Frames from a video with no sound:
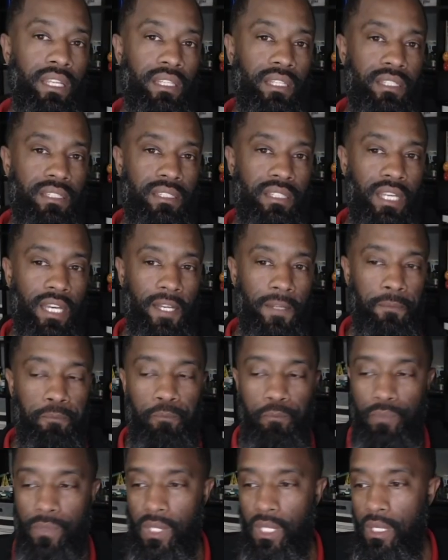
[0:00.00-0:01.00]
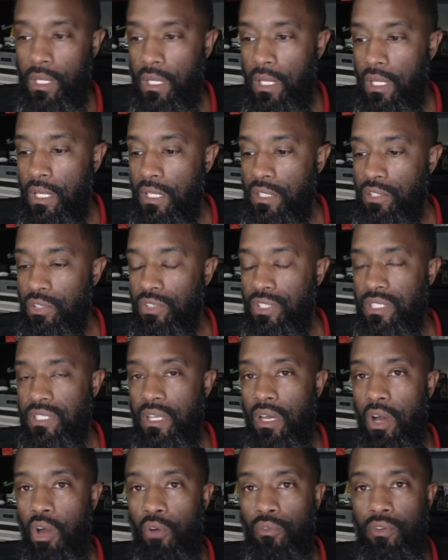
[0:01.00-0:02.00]
this done. So
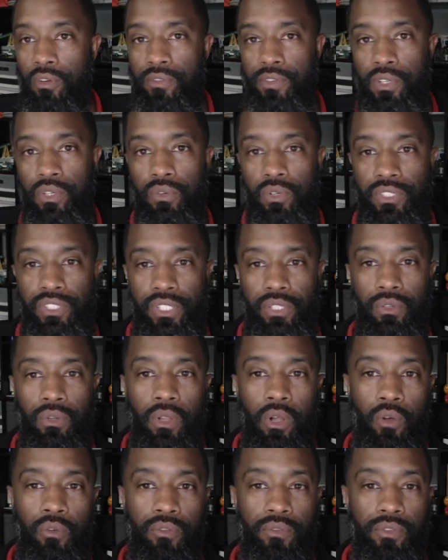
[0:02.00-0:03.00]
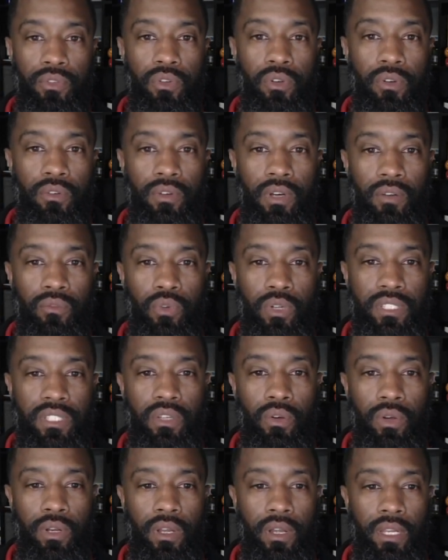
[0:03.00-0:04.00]
just an overview or general overview of what's
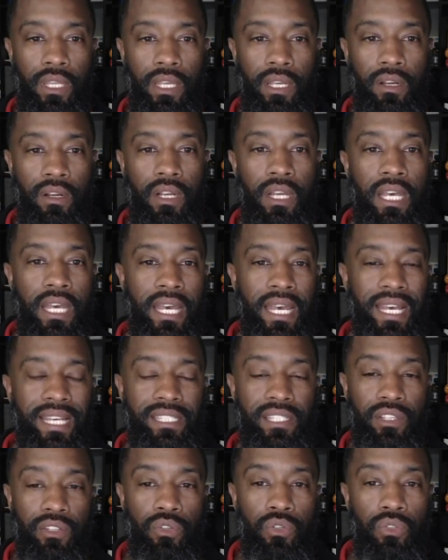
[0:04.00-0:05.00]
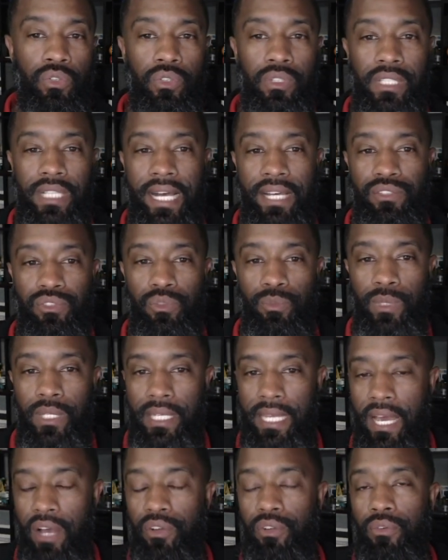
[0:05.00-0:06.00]
going on here is that Google Classroom
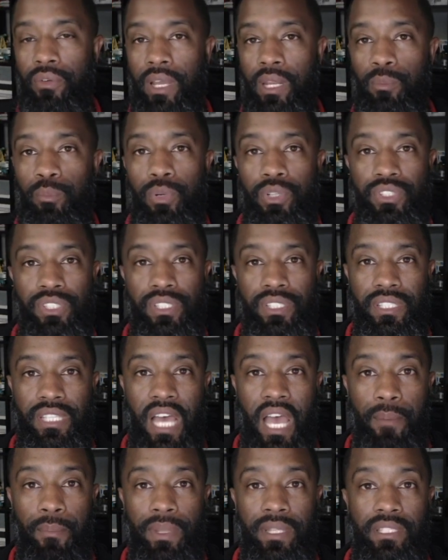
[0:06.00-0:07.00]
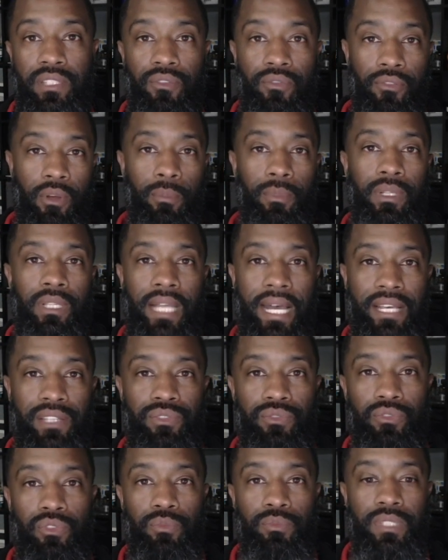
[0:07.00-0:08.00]
can now create and push assignments from
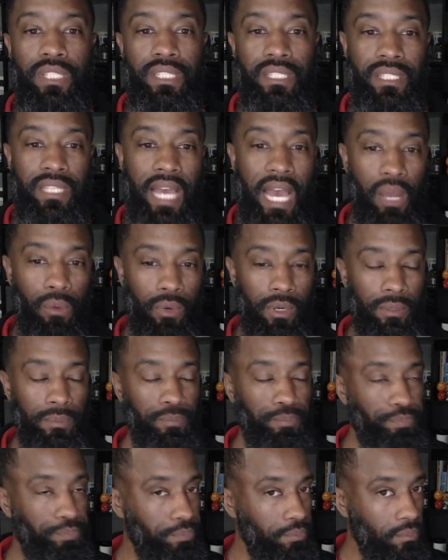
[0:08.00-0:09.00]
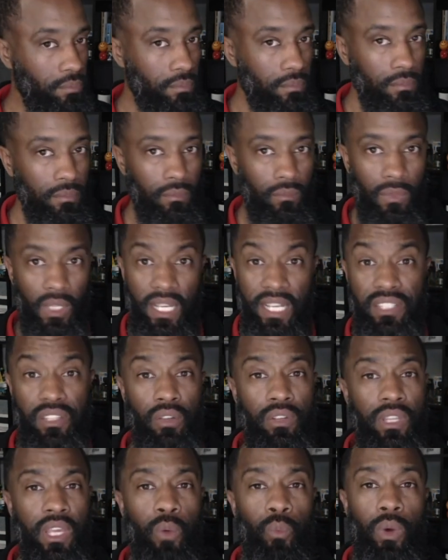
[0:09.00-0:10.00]
Classroom to Skyward.
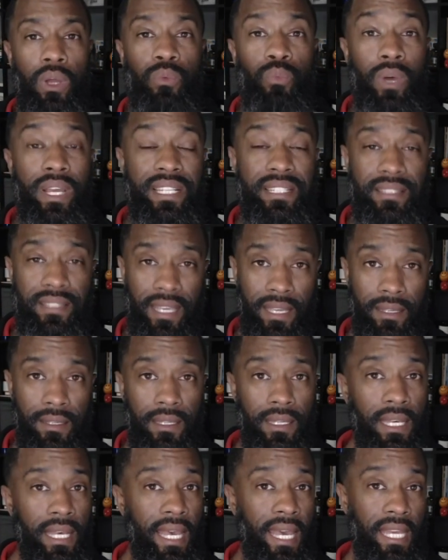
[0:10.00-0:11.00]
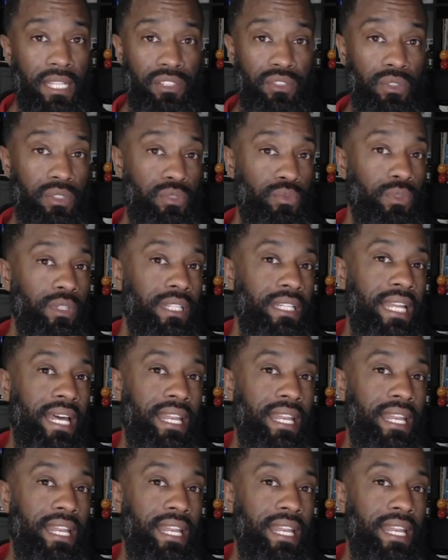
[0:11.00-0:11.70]
It's only a one-way sync, and so it's really not